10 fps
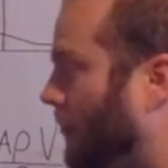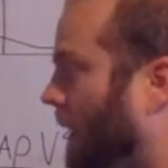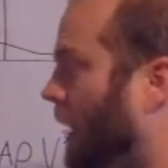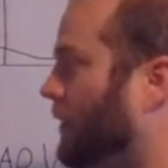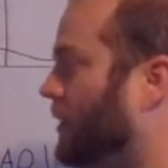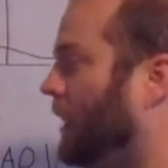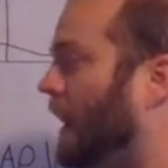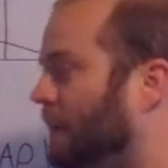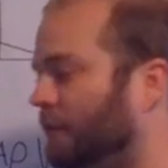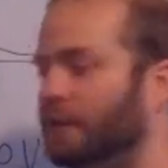And then
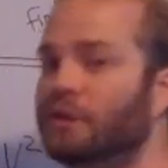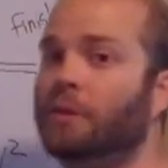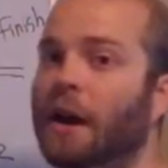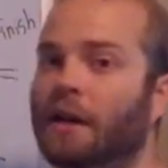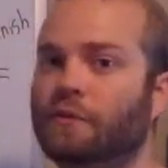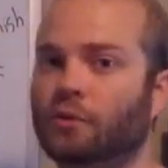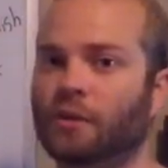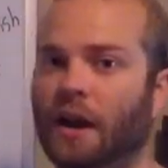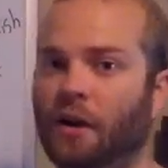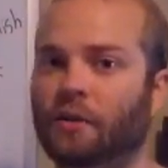lastly, you have
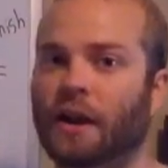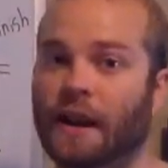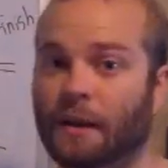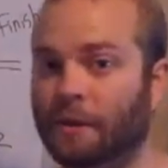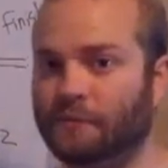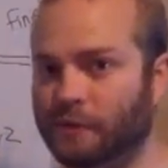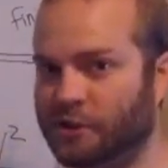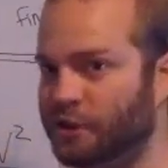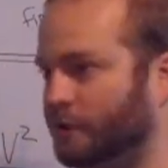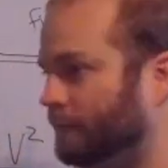your aerodynamic
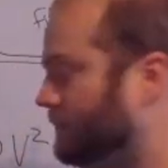friction.